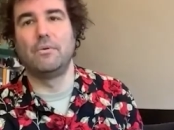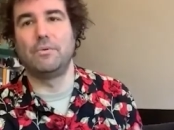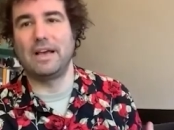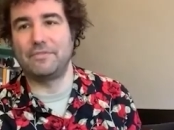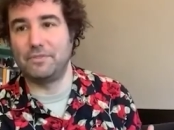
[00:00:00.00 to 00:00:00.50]

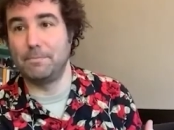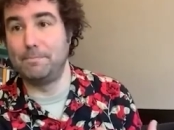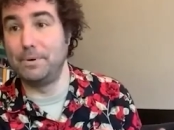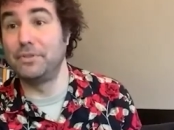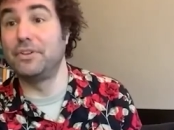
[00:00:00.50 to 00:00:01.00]
we have to
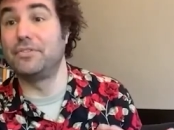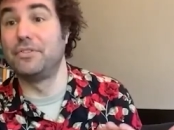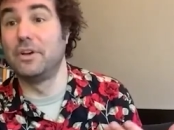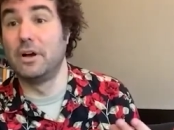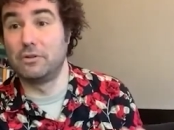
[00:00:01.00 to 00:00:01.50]
build
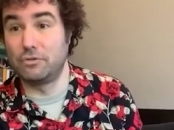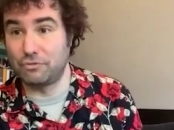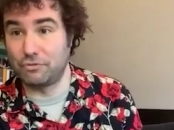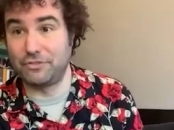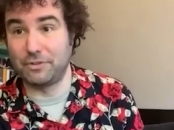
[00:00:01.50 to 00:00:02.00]
this
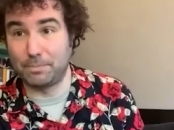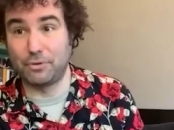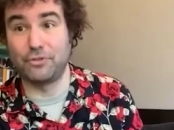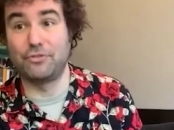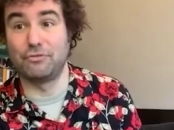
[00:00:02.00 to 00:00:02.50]
trusted
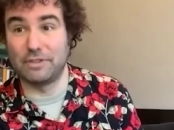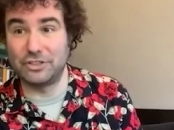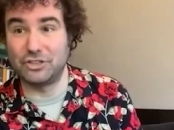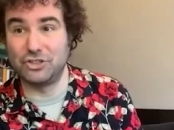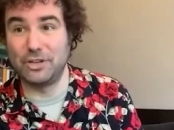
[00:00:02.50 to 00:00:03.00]
personal
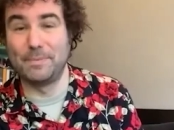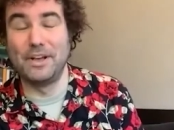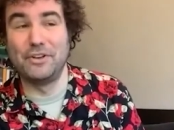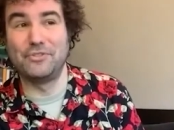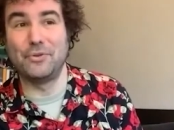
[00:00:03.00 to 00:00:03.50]
relationship
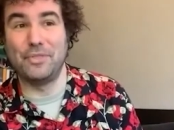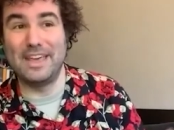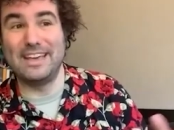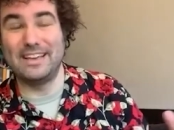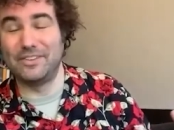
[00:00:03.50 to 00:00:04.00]
so
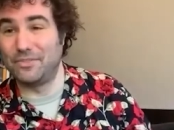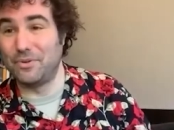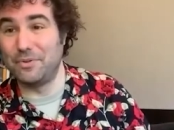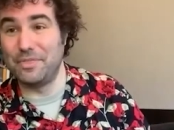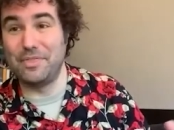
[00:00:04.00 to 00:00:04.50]
they
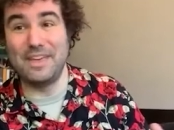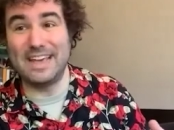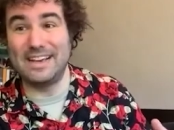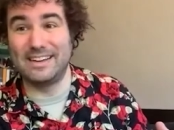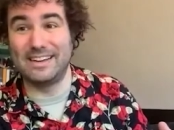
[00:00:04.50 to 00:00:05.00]
so
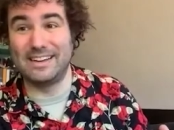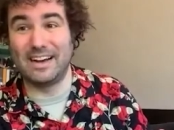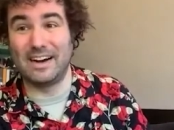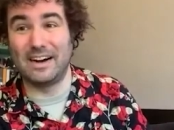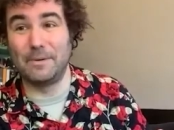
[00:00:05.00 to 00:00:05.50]
they can
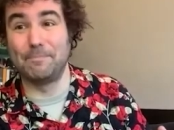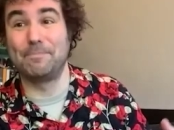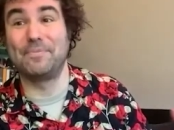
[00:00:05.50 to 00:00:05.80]
um,